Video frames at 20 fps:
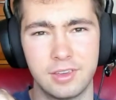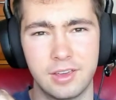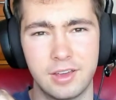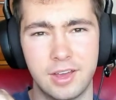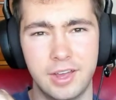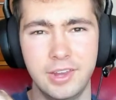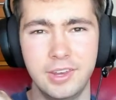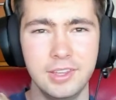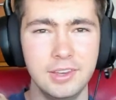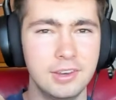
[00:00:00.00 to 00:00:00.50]

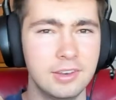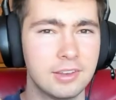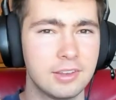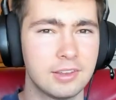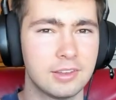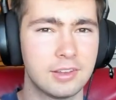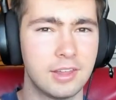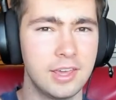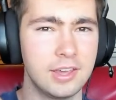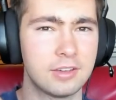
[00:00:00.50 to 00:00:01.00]
I didn't
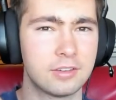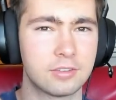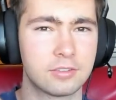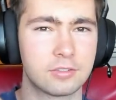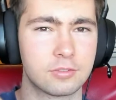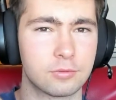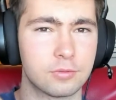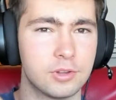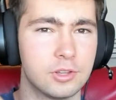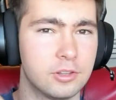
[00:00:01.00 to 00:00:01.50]
like
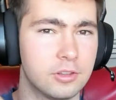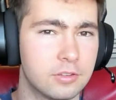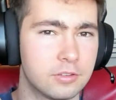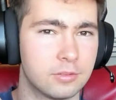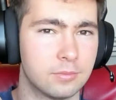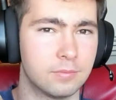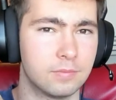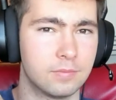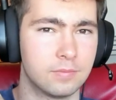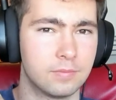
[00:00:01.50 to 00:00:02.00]

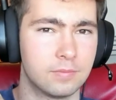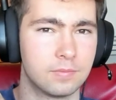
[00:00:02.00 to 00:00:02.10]
surrealism.